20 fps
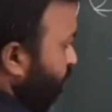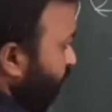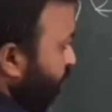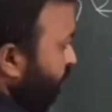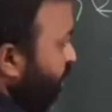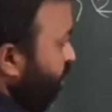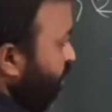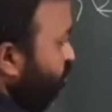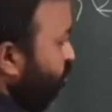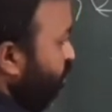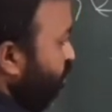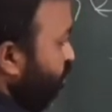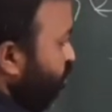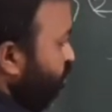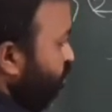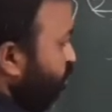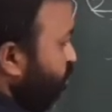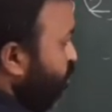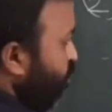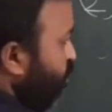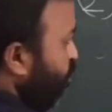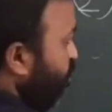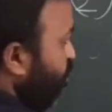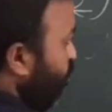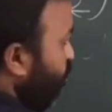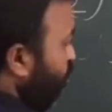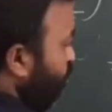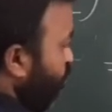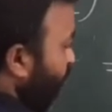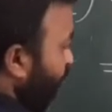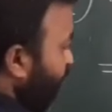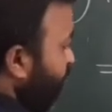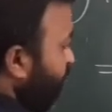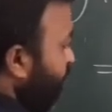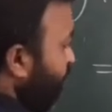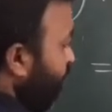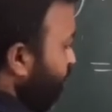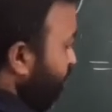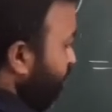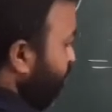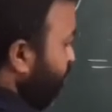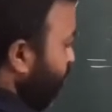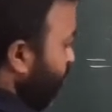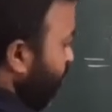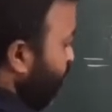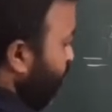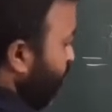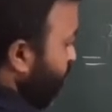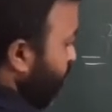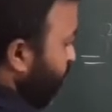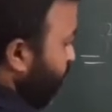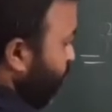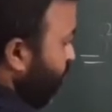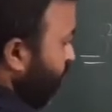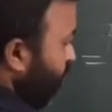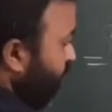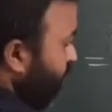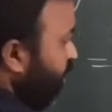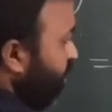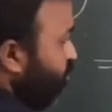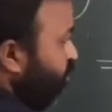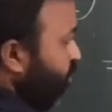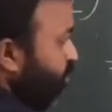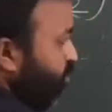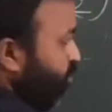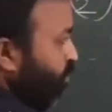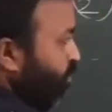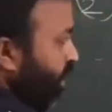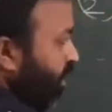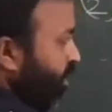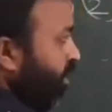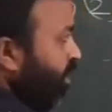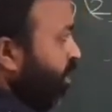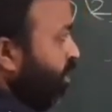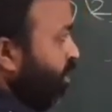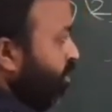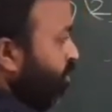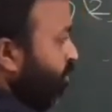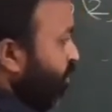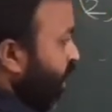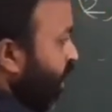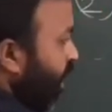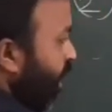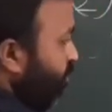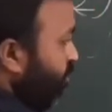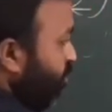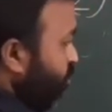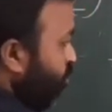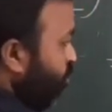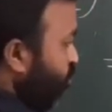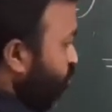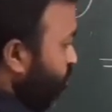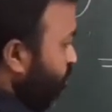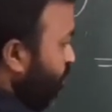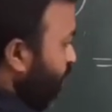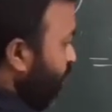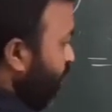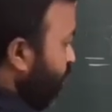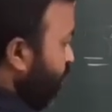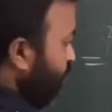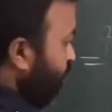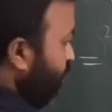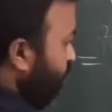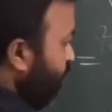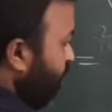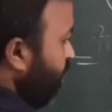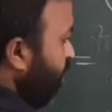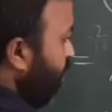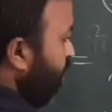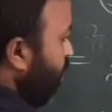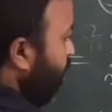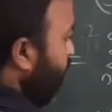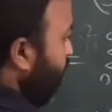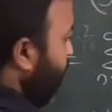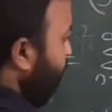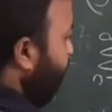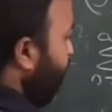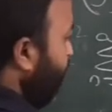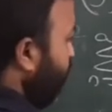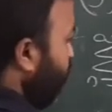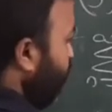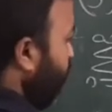n equal to 2, 1, so for n equal to 1, we have 2z, n equal